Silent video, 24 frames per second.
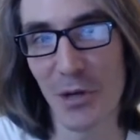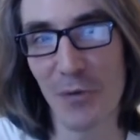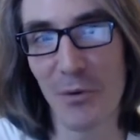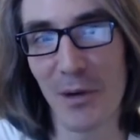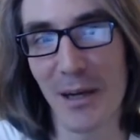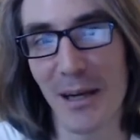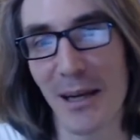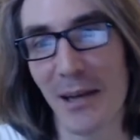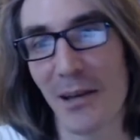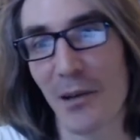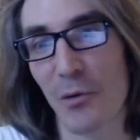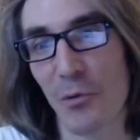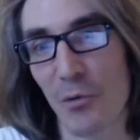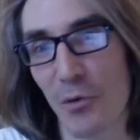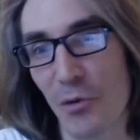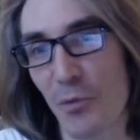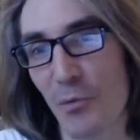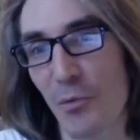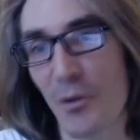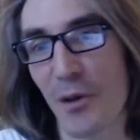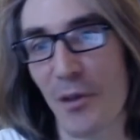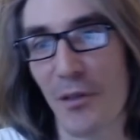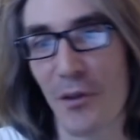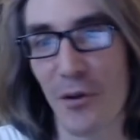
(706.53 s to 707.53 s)
She went in the
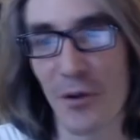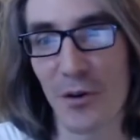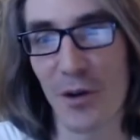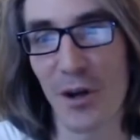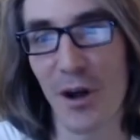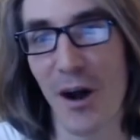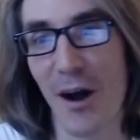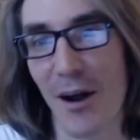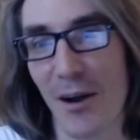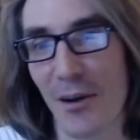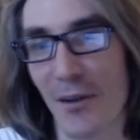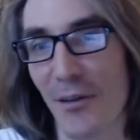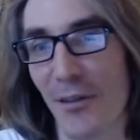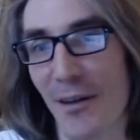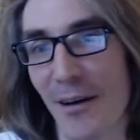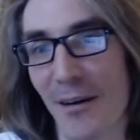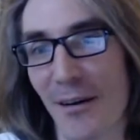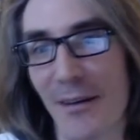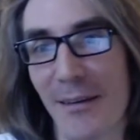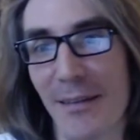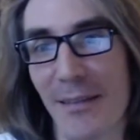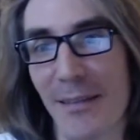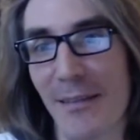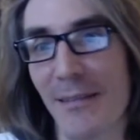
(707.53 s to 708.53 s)
room with her daughter
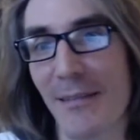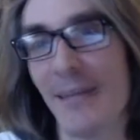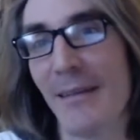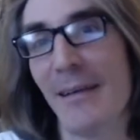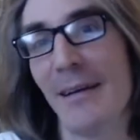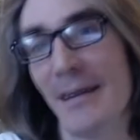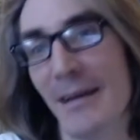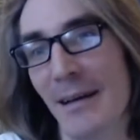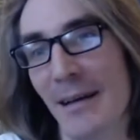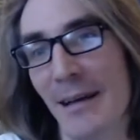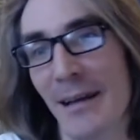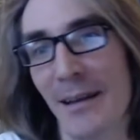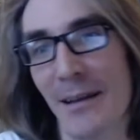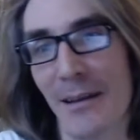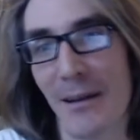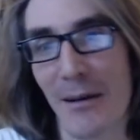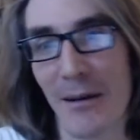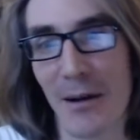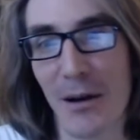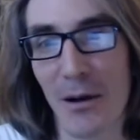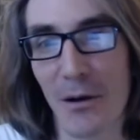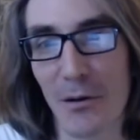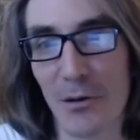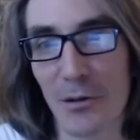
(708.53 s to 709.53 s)
there, and
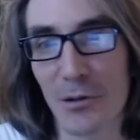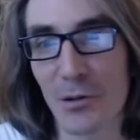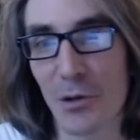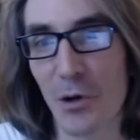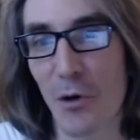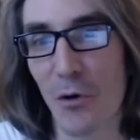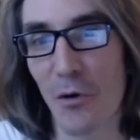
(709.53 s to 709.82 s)
there you go.